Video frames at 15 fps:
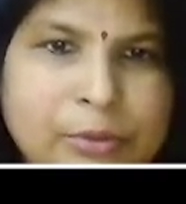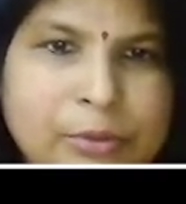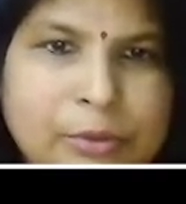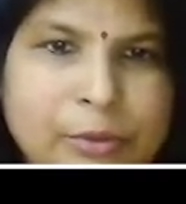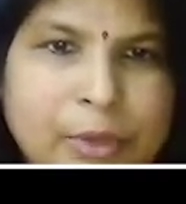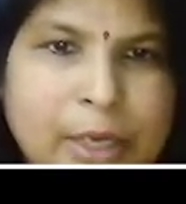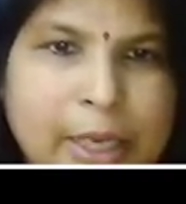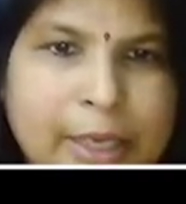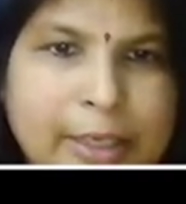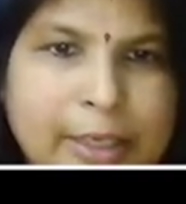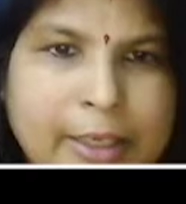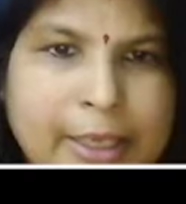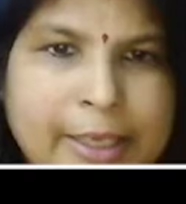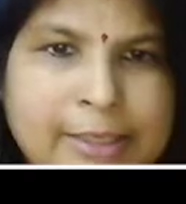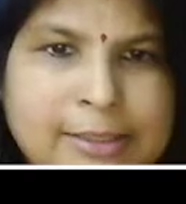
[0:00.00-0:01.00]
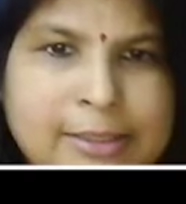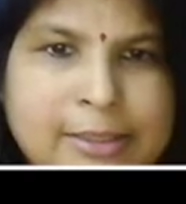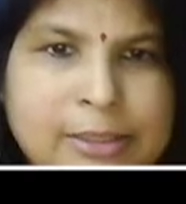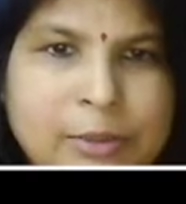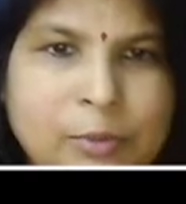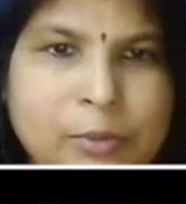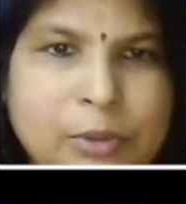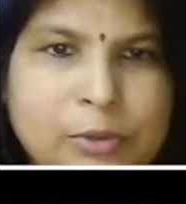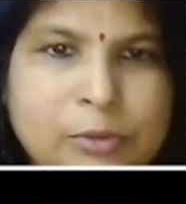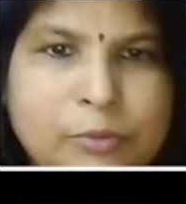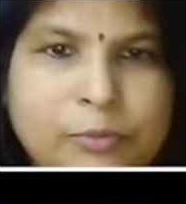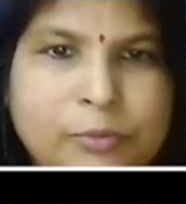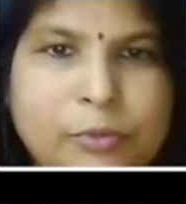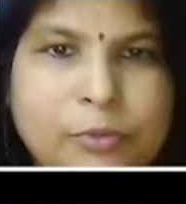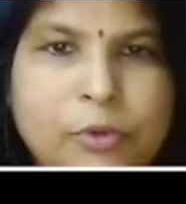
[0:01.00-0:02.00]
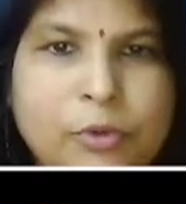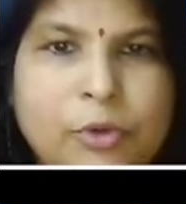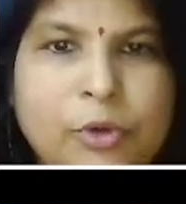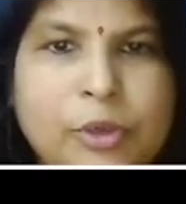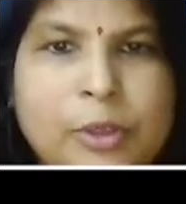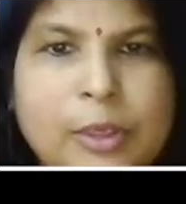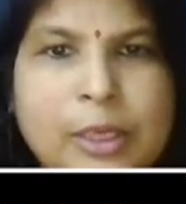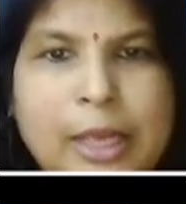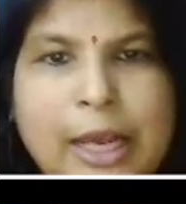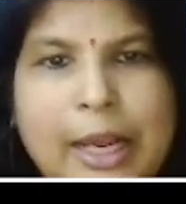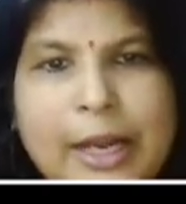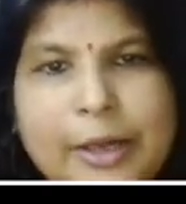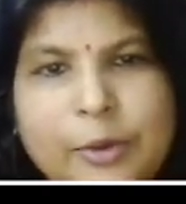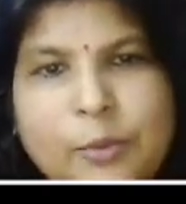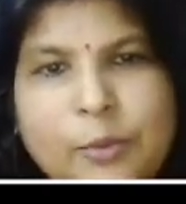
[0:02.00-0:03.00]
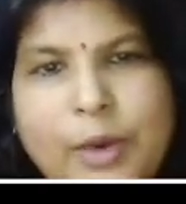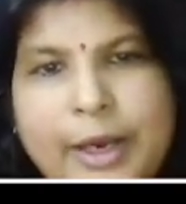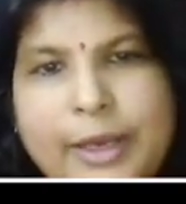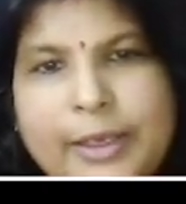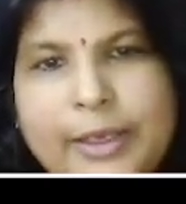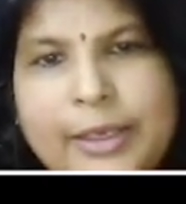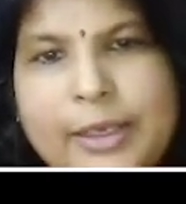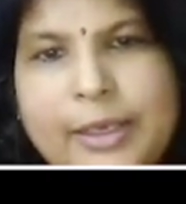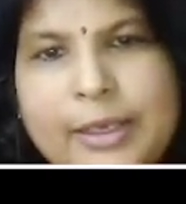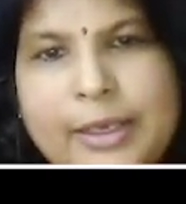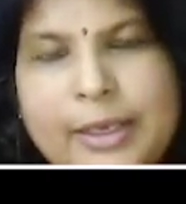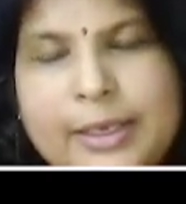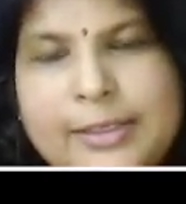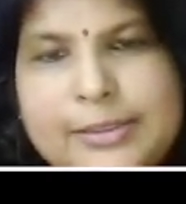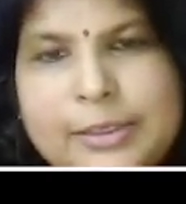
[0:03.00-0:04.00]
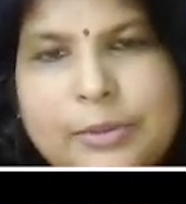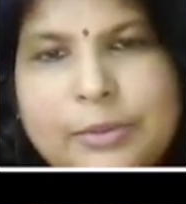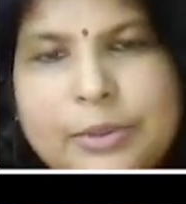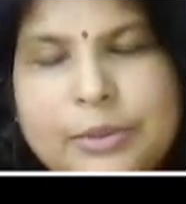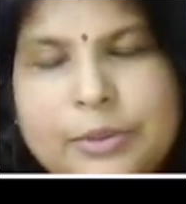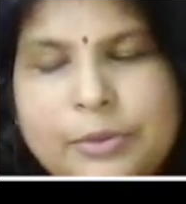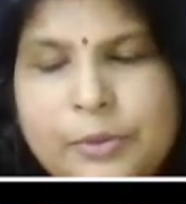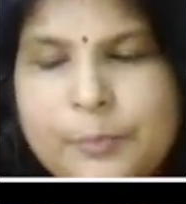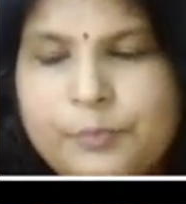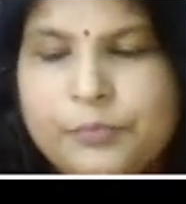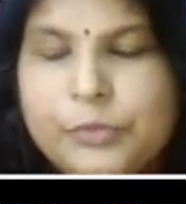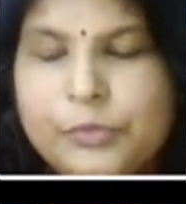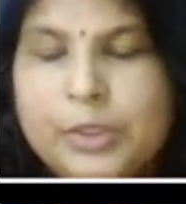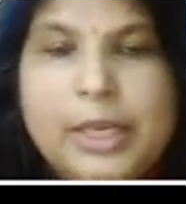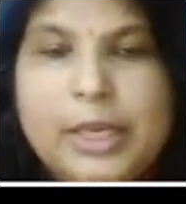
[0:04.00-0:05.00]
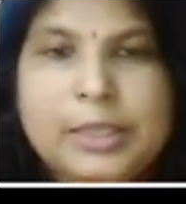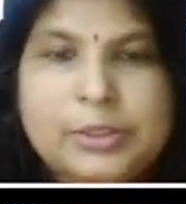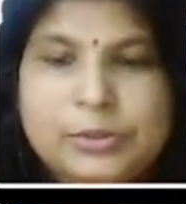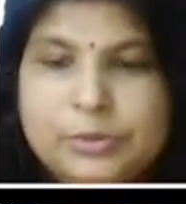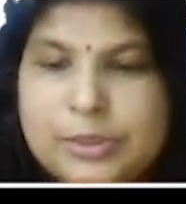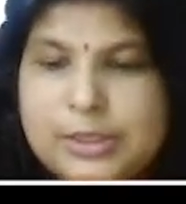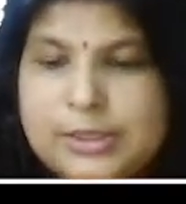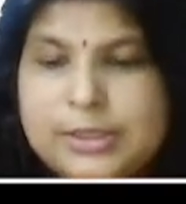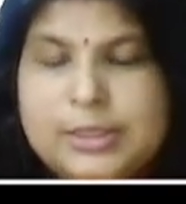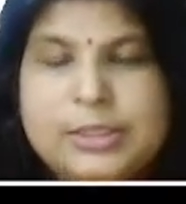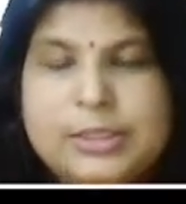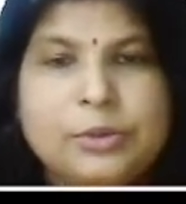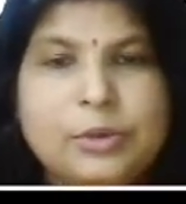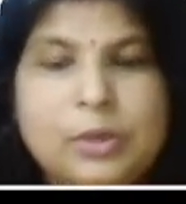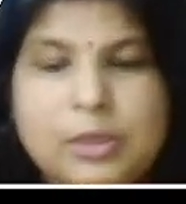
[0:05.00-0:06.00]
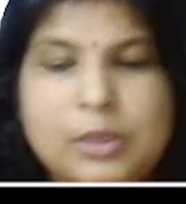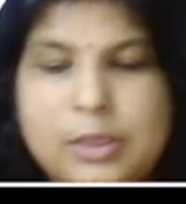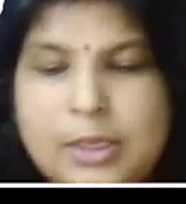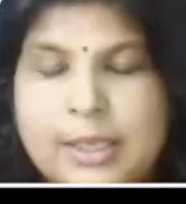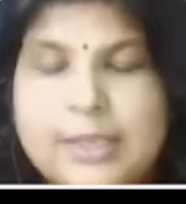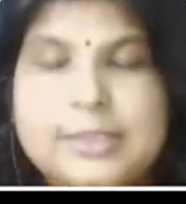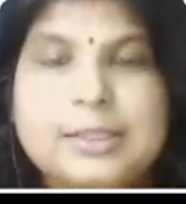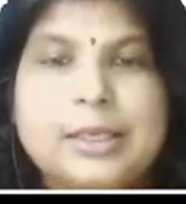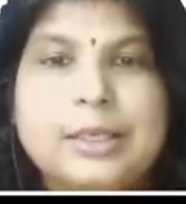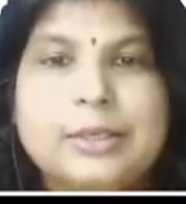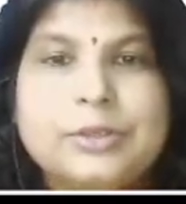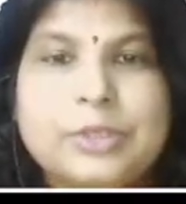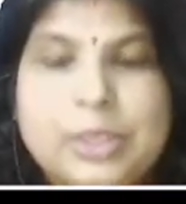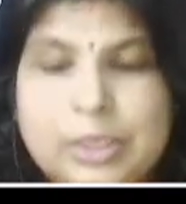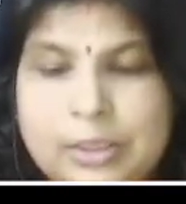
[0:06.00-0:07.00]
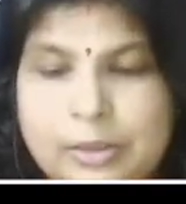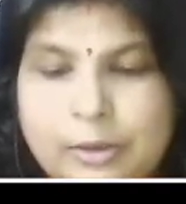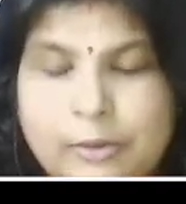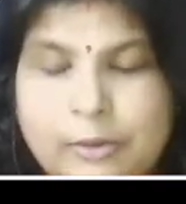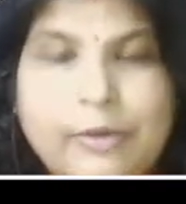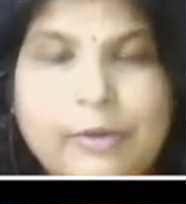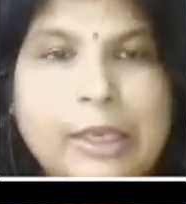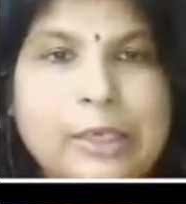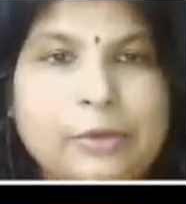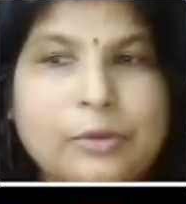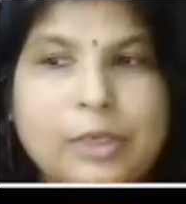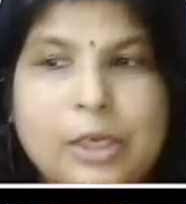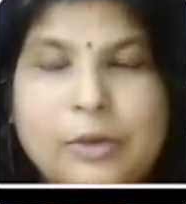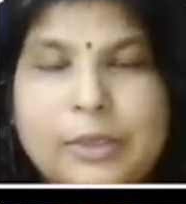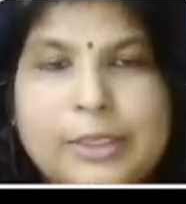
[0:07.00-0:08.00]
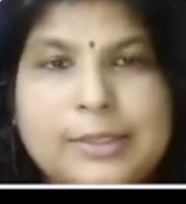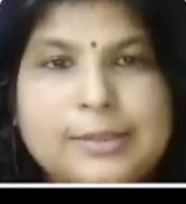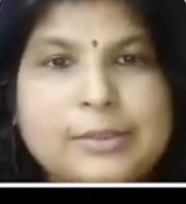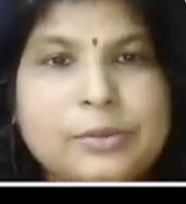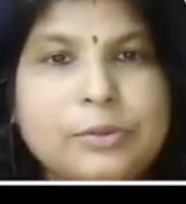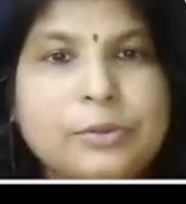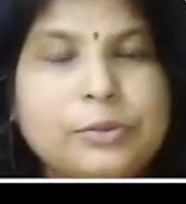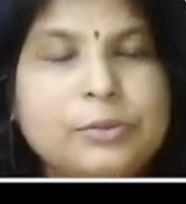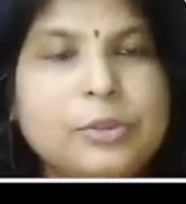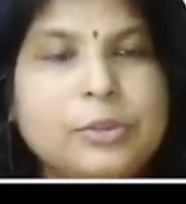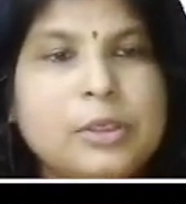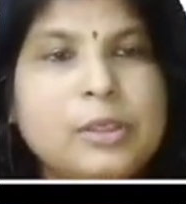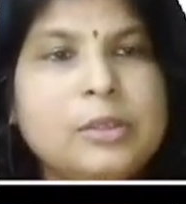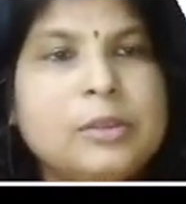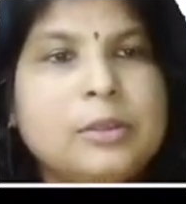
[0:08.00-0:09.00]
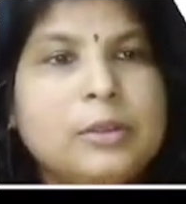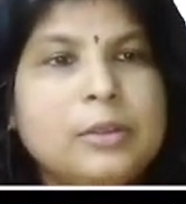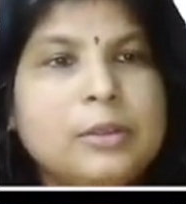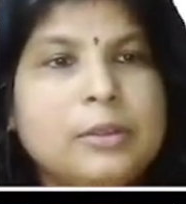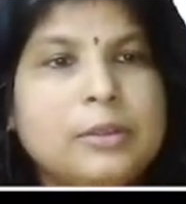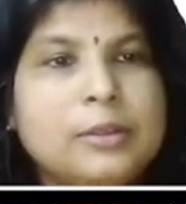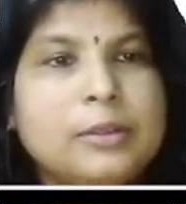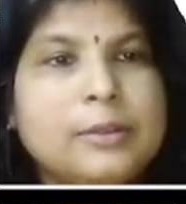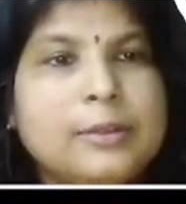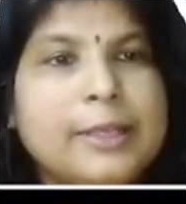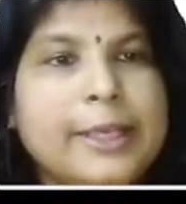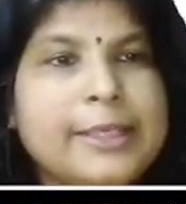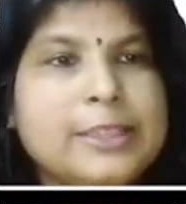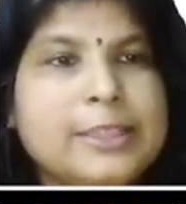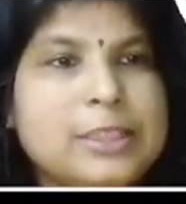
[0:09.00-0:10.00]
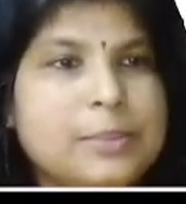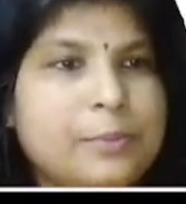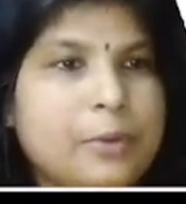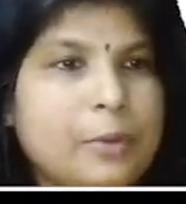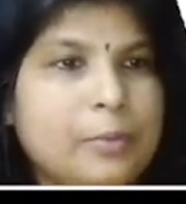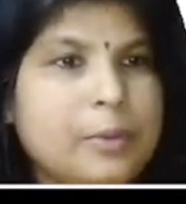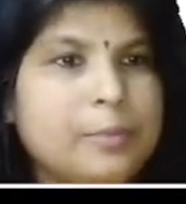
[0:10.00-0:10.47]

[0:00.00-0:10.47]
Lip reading: 9. X is equal to 4 and y is equal to 9. So this is your solution value. Now let us go to the next problem,